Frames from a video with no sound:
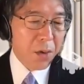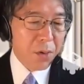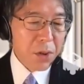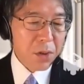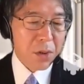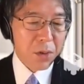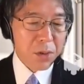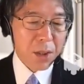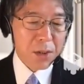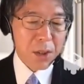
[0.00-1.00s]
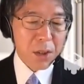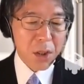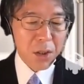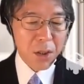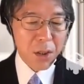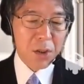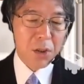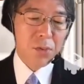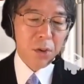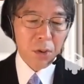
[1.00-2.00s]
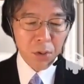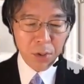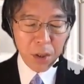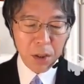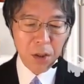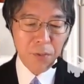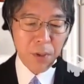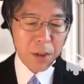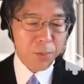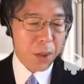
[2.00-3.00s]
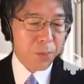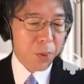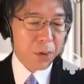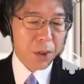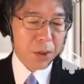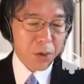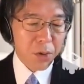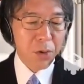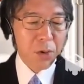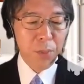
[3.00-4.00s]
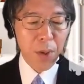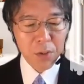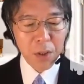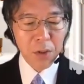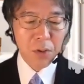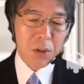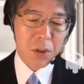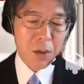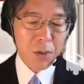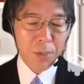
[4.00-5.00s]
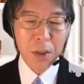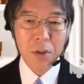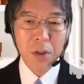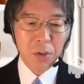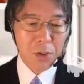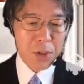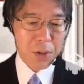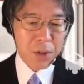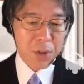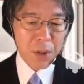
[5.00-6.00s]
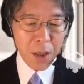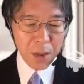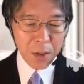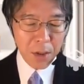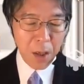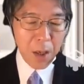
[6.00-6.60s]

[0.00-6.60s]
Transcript: We should note that such indices were already defined by Pohlmann, Turner, Balk, and Oshikawa back in 2010,